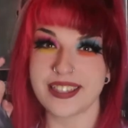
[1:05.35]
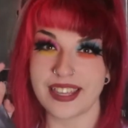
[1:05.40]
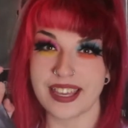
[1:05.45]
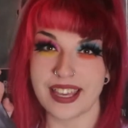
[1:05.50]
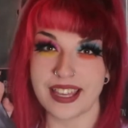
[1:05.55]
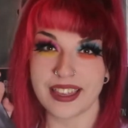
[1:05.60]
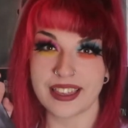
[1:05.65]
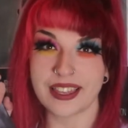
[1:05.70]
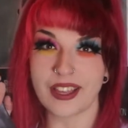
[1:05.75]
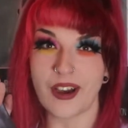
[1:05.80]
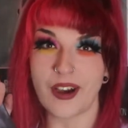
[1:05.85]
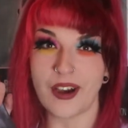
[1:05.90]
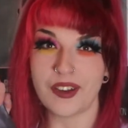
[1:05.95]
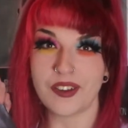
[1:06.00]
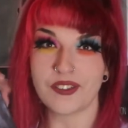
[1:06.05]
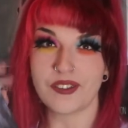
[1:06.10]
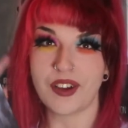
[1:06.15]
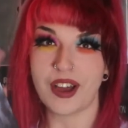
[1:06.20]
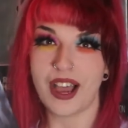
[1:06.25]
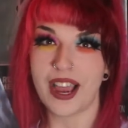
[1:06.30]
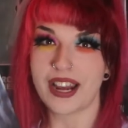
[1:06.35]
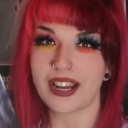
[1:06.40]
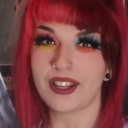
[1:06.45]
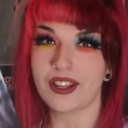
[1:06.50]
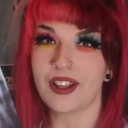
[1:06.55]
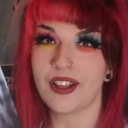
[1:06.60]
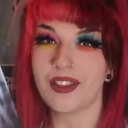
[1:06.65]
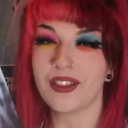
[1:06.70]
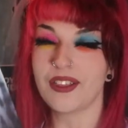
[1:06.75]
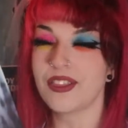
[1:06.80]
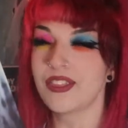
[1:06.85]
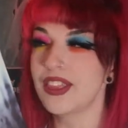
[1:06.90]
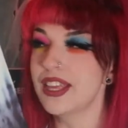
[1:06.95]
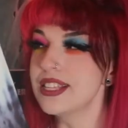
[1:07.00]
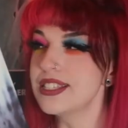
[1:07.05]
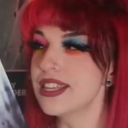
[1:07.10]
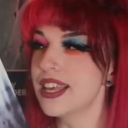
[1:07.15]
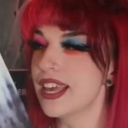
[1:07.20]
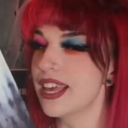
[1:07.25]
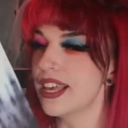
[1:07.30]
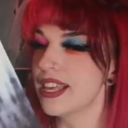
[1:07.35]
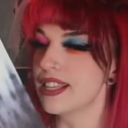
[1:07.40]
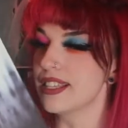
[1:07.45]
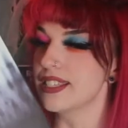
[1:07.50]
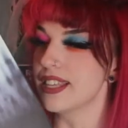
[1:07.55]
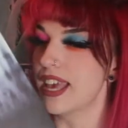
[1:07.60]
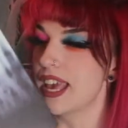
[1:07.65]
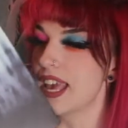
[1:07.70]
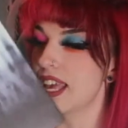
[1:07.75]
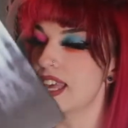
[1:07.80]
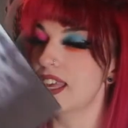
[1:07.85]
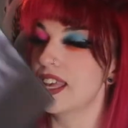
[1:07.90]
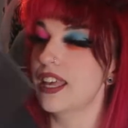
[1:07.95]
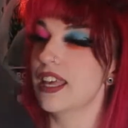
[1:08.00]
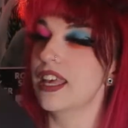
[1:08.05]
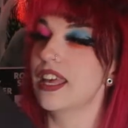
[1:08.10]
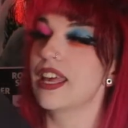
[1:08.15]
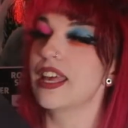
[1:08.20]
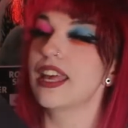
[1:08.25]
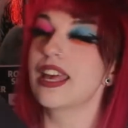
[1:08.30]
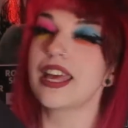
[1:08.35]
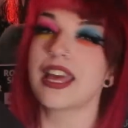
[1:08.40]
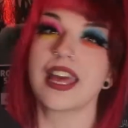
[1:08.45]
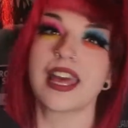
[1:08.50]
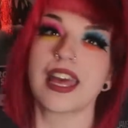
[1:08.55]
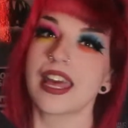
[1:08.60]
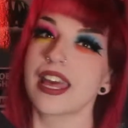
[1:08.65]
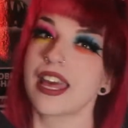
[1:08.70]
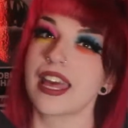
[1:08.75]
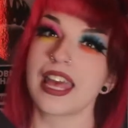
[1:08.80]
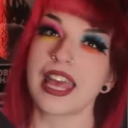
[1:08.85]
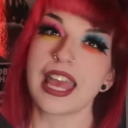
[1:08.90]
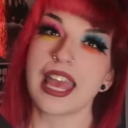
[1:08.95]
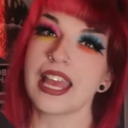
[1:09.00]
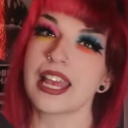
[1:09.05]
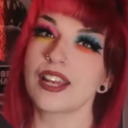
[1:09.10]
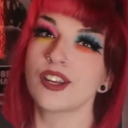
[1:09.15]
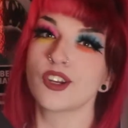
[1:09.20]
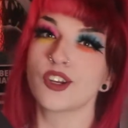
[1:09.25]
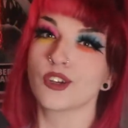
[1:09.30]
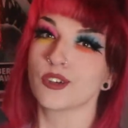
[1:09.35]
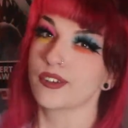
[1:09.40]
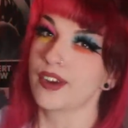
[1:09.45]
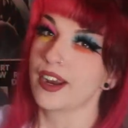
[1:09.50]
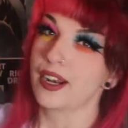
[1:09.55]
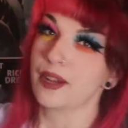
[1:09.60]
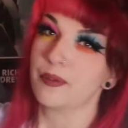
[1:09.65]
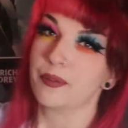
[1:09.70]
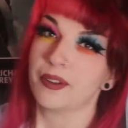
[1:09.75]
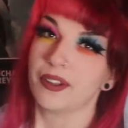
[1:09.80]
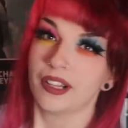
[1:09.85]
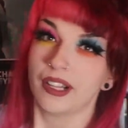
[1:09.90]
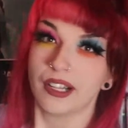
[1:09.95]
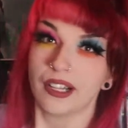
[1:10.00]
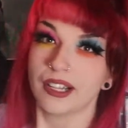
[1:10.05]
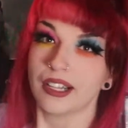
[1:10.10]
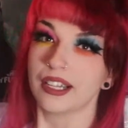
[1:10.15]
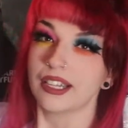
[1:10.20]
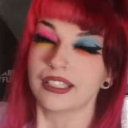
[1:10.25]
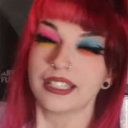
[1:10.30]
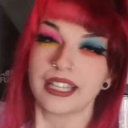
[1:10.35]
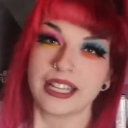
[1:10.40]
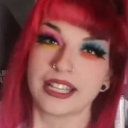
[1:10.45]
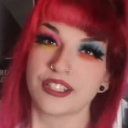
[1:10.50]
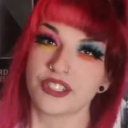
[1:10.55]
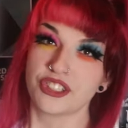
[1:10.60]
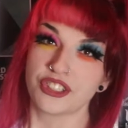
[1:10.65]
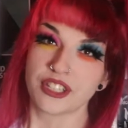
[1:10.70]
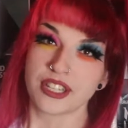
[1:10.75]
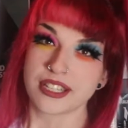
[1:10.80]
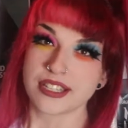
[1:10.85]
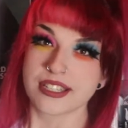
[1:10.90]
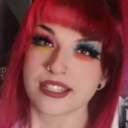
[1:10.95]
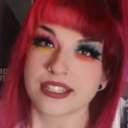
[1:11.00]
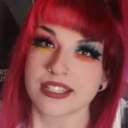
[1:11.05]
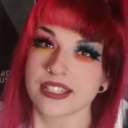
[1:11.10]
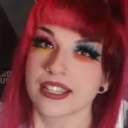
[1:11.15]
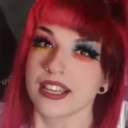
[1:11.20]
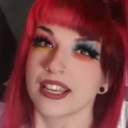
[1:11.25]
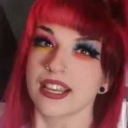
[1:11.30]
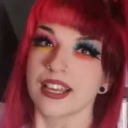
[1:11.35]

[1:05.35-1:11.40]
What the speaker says: teeth on vinyl. This is incredible. It's just,